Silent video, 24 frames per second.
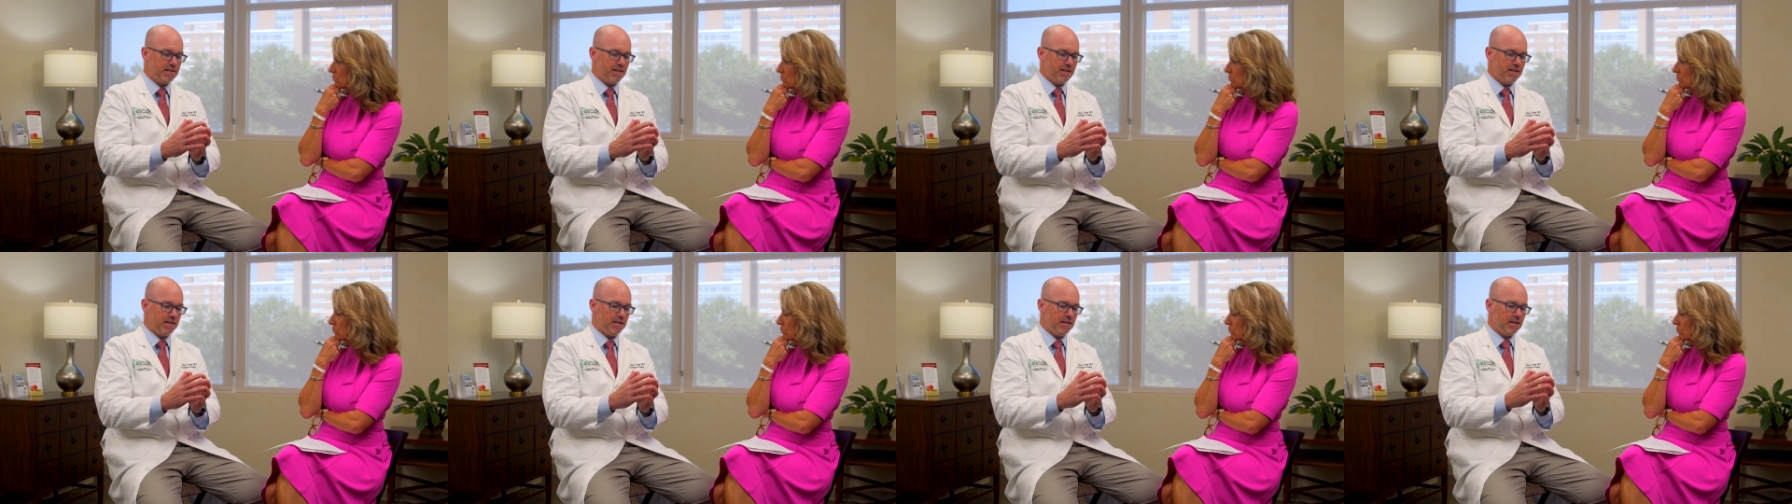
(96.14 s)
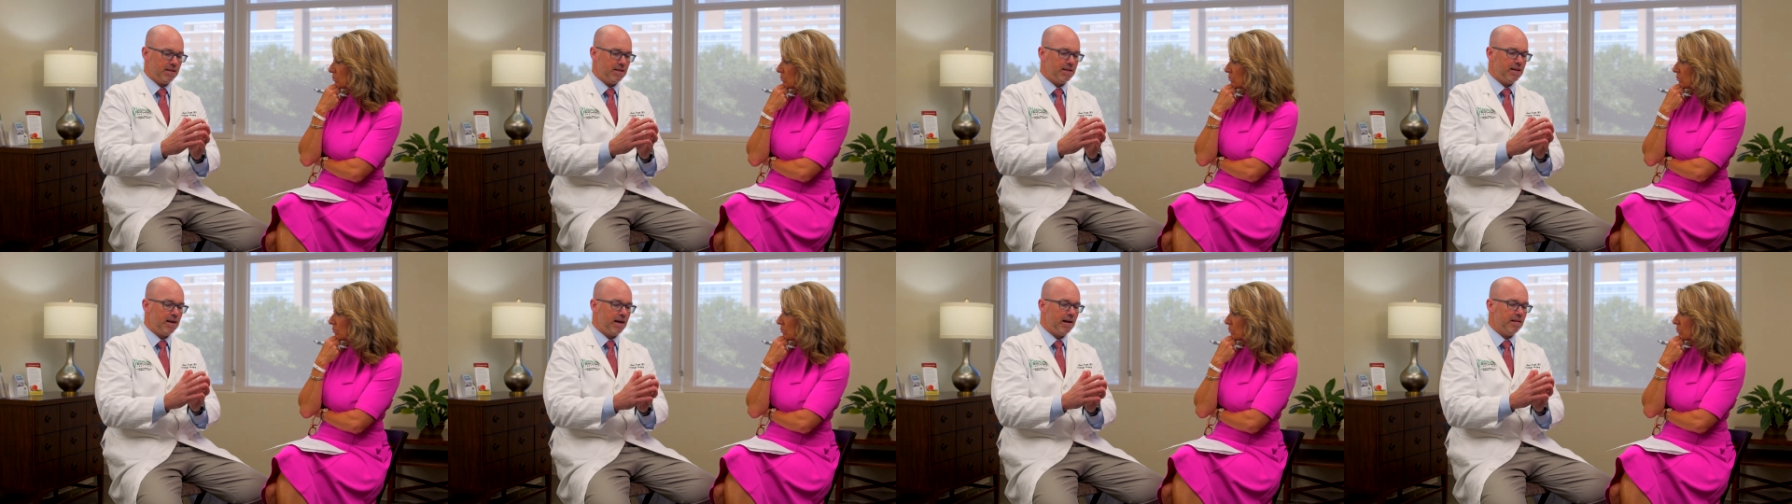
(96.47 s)
uh,
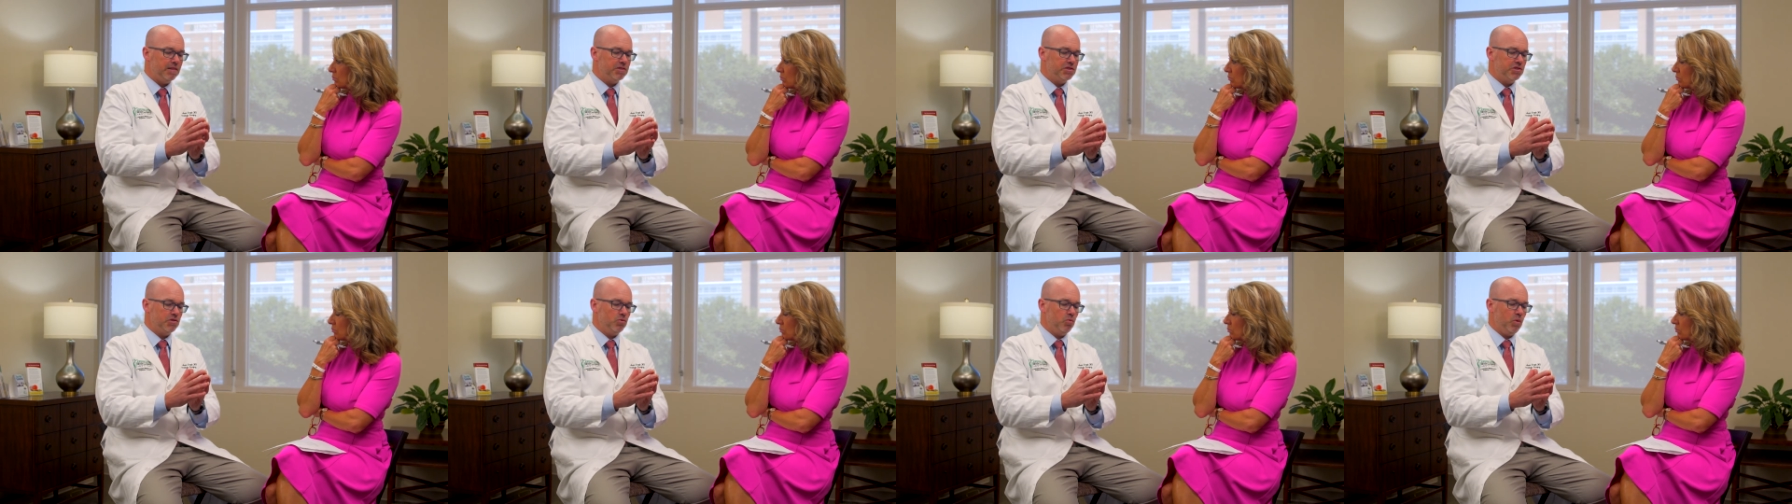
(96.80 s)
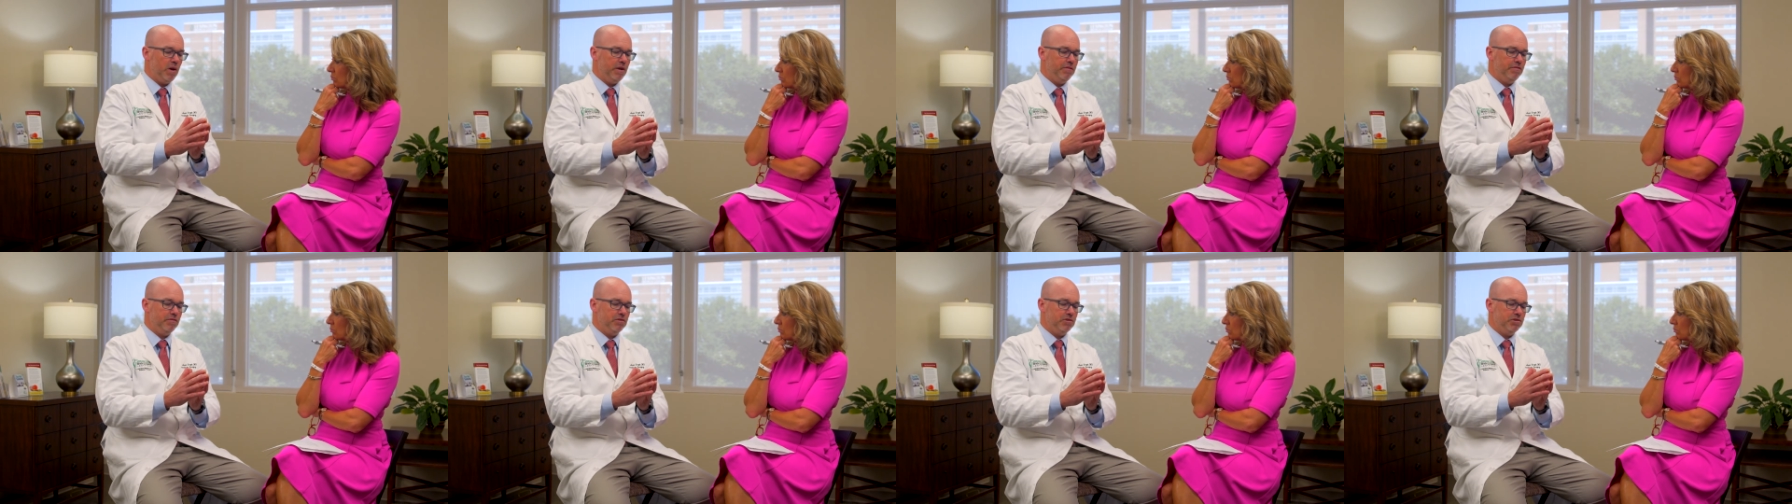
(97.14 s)
collagen
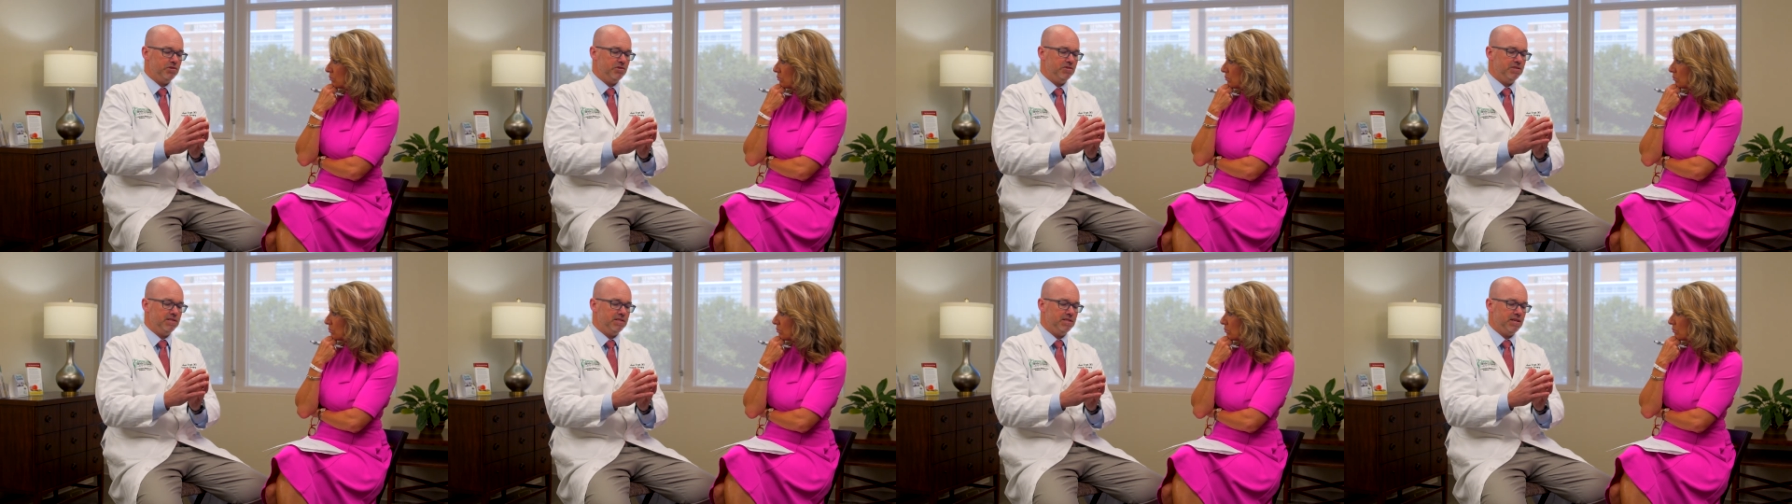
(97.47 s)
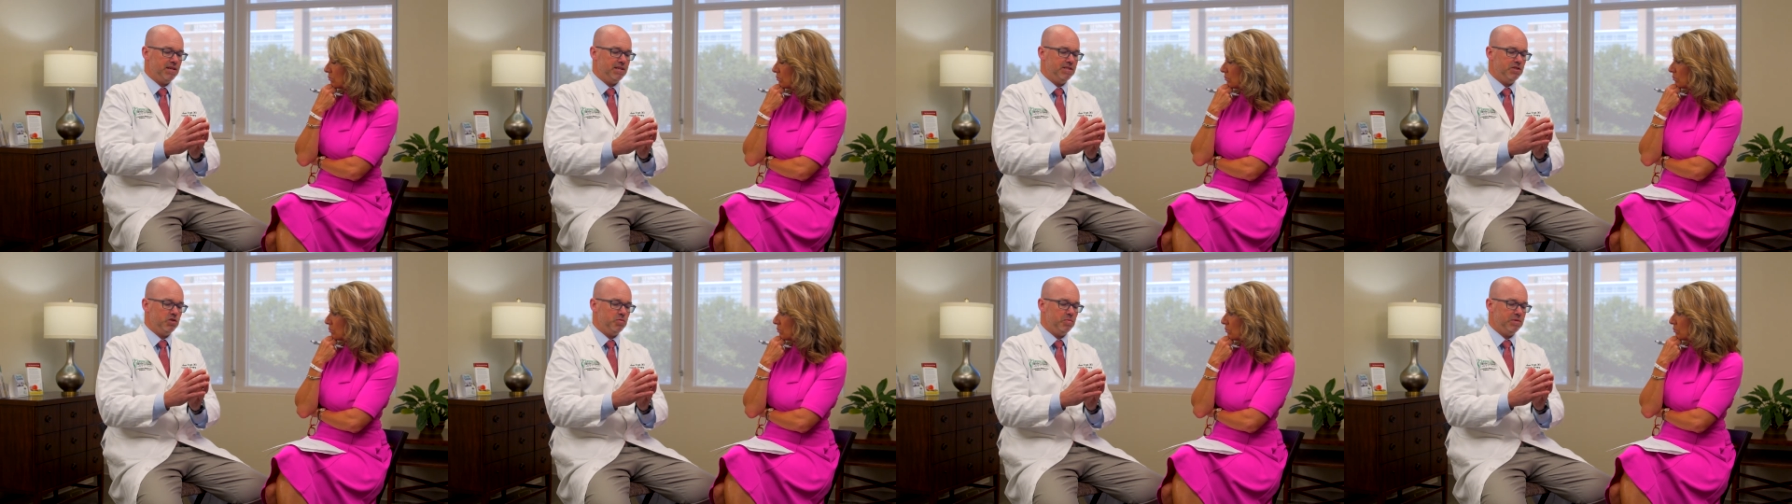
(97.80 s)
wafers are
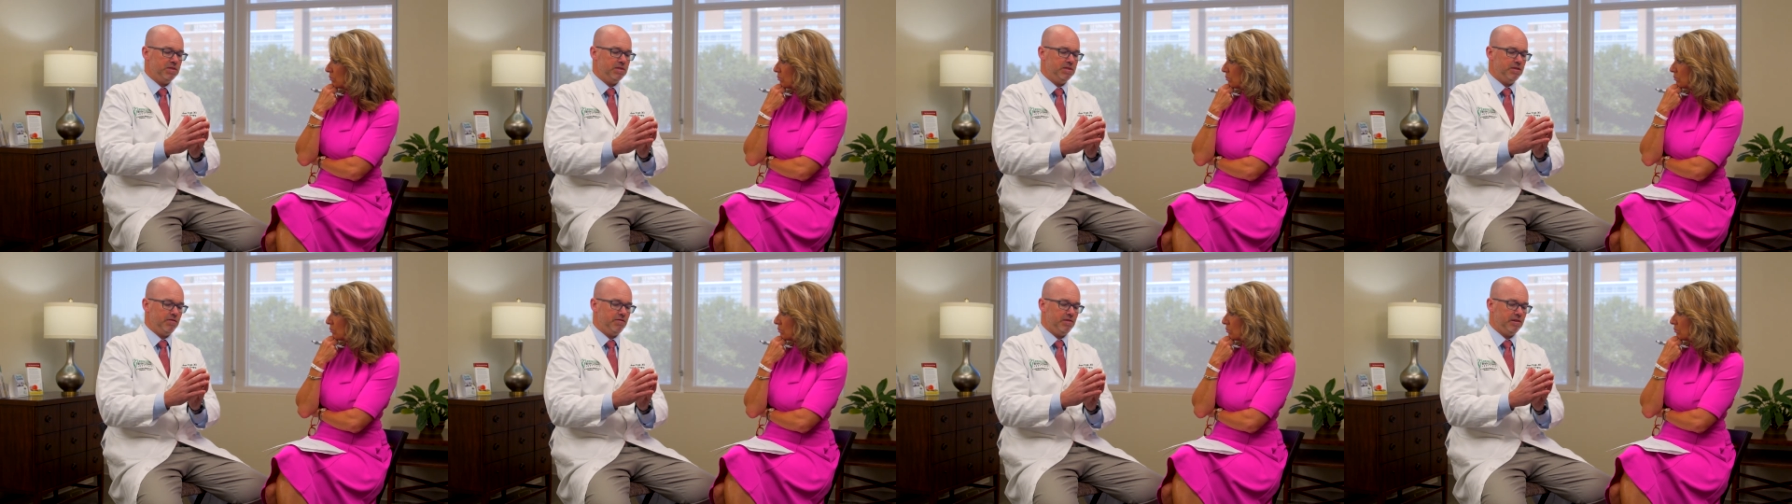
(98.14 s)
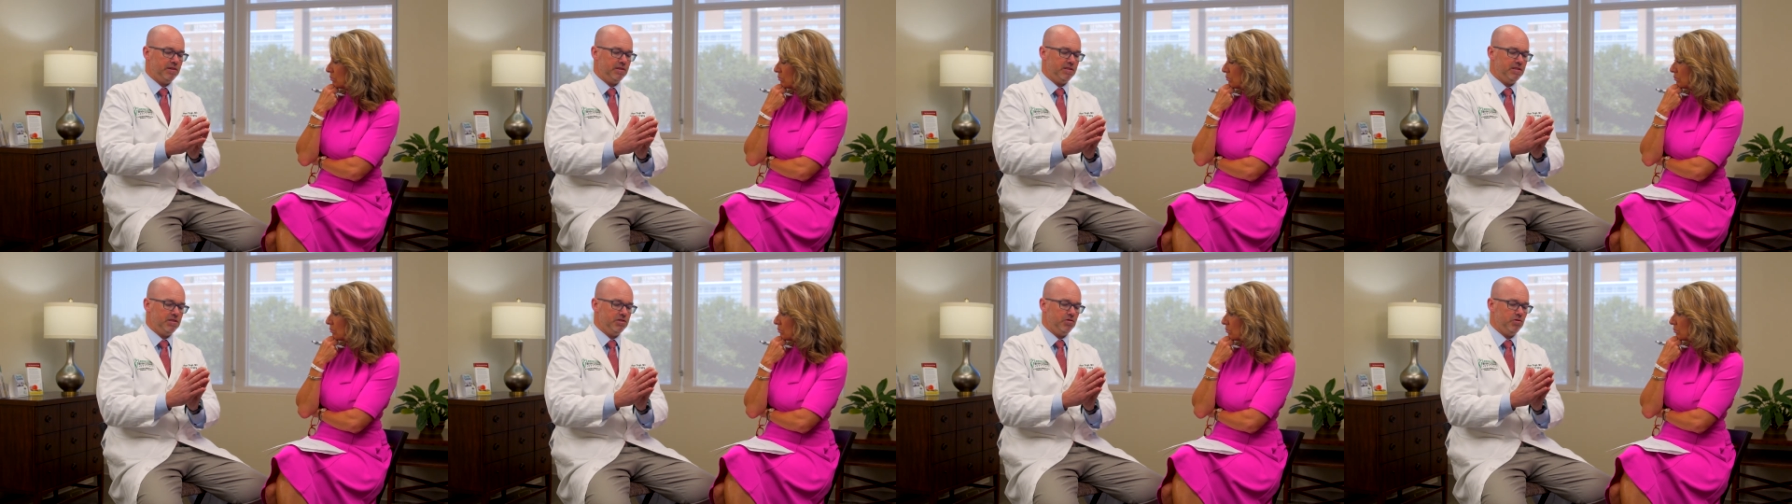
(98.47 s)
designed
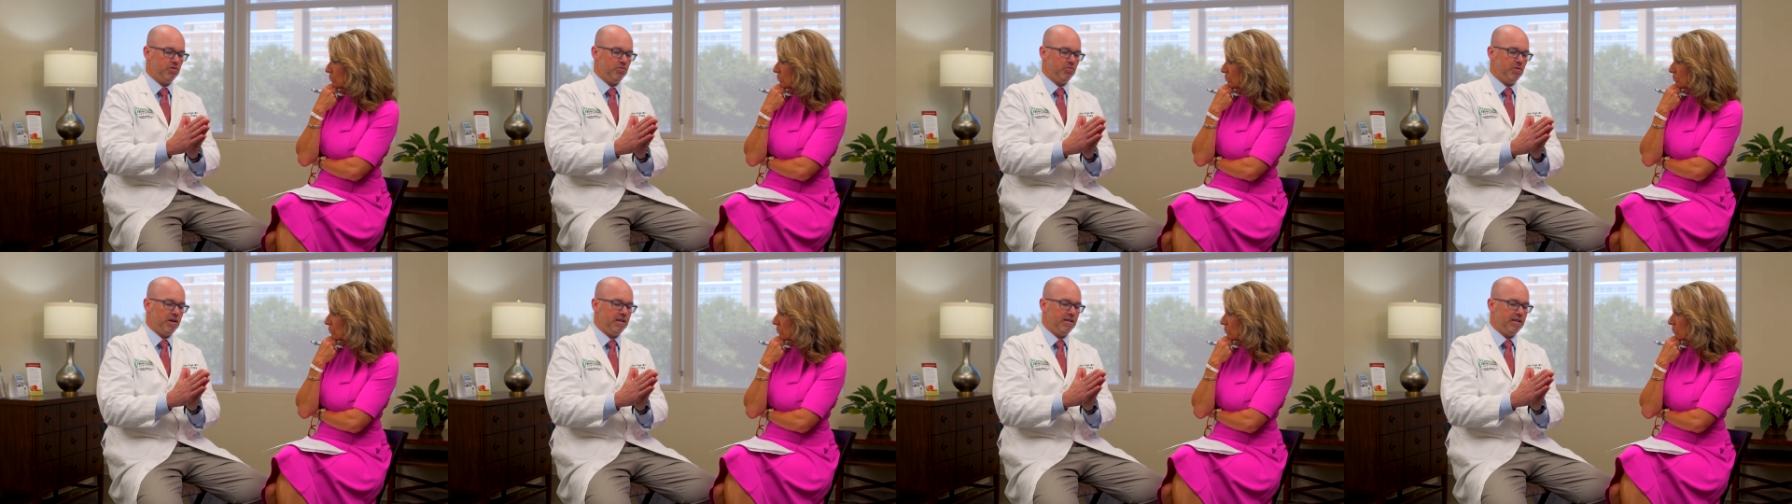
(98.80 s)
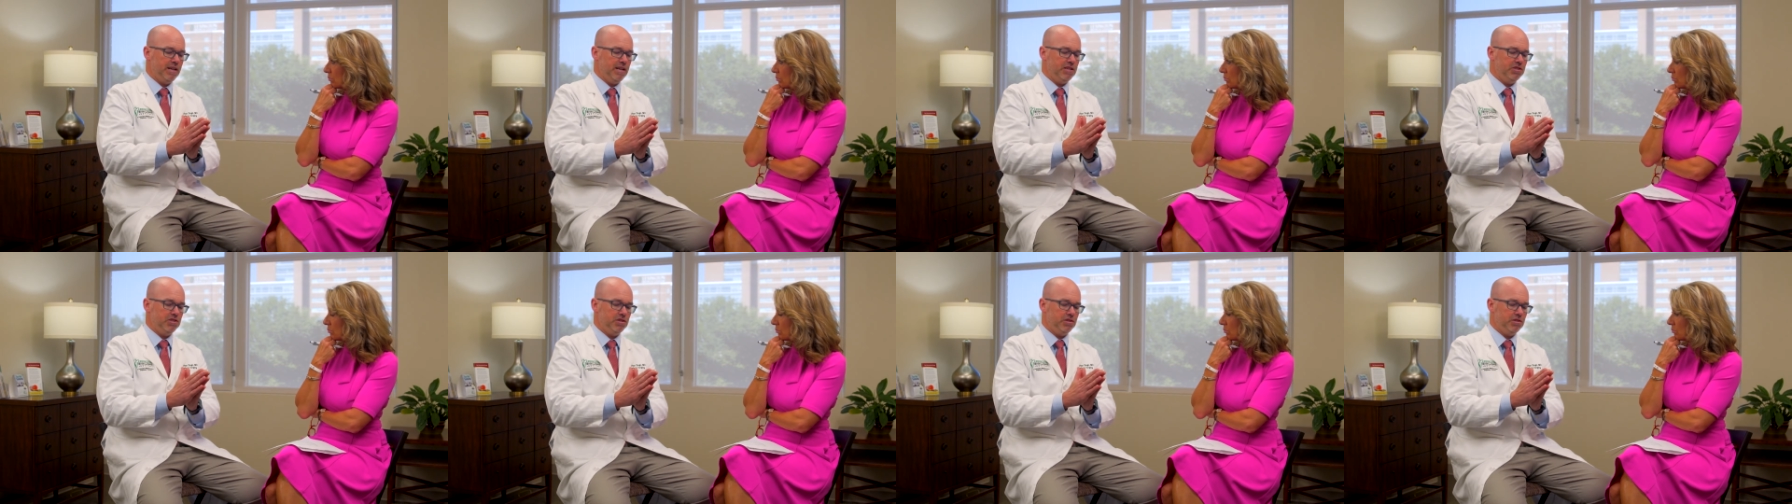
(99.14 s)
specifically so the
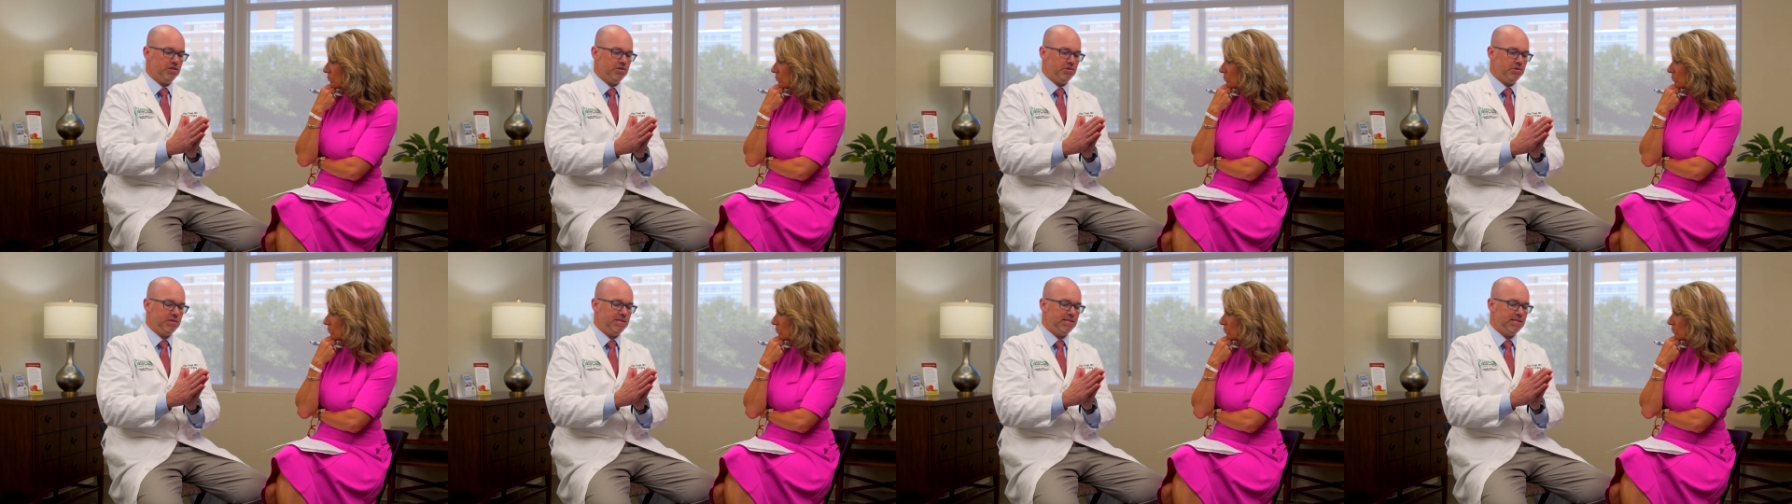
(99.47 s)
radiation dose